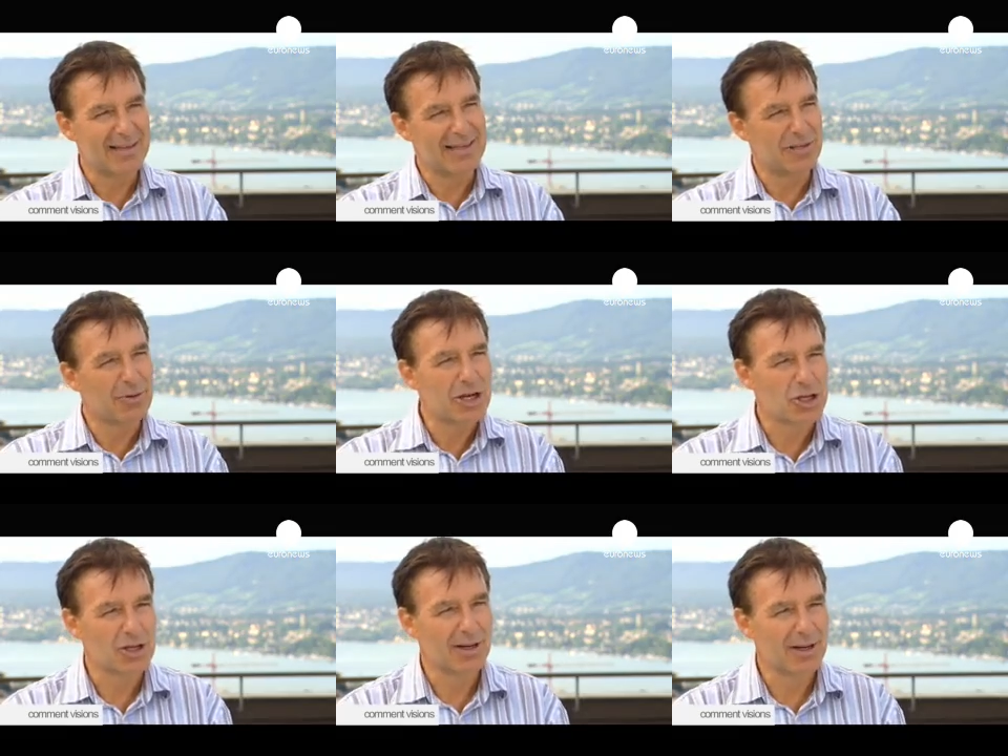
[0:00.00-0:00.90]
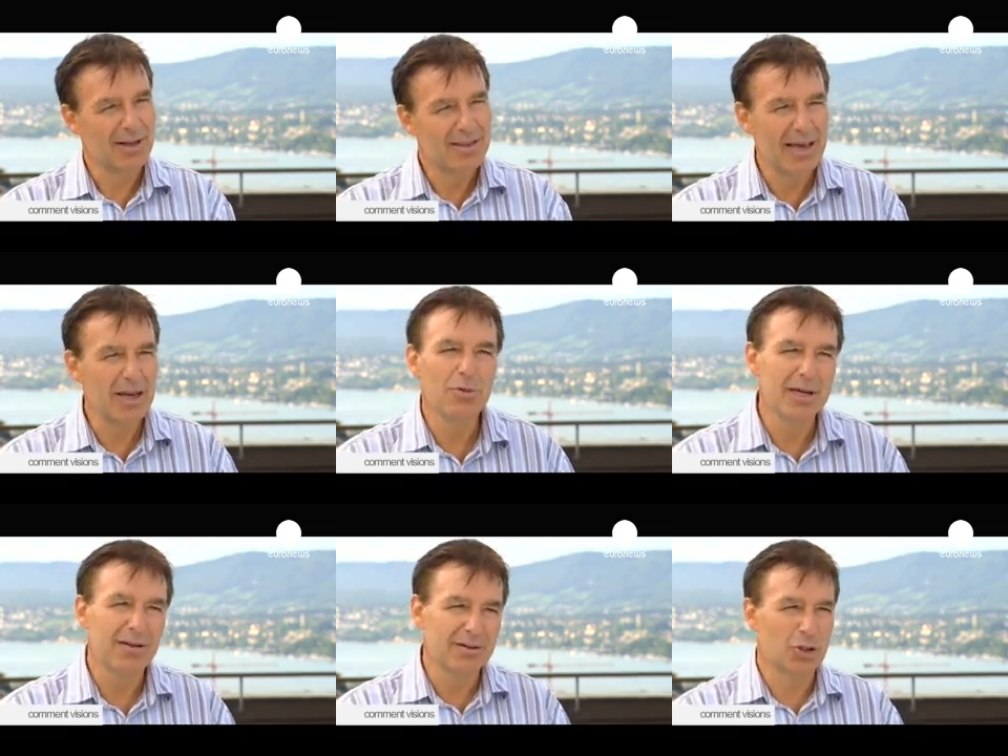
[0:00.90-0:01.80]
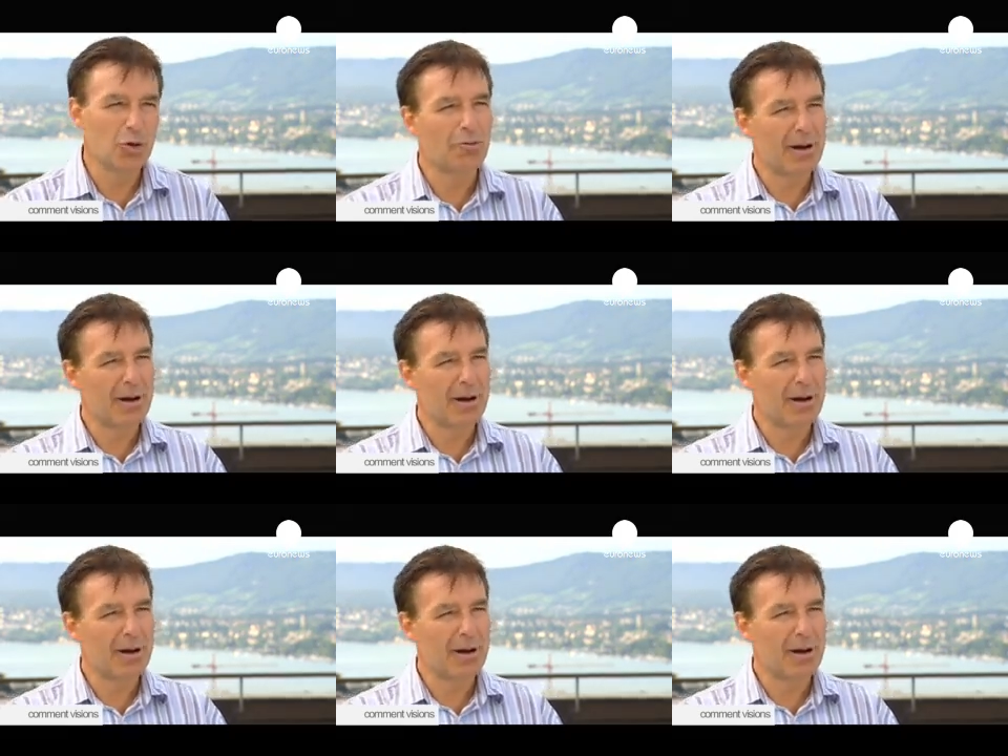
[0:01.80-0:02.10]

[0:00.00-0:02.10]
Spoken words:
that is reached, then we show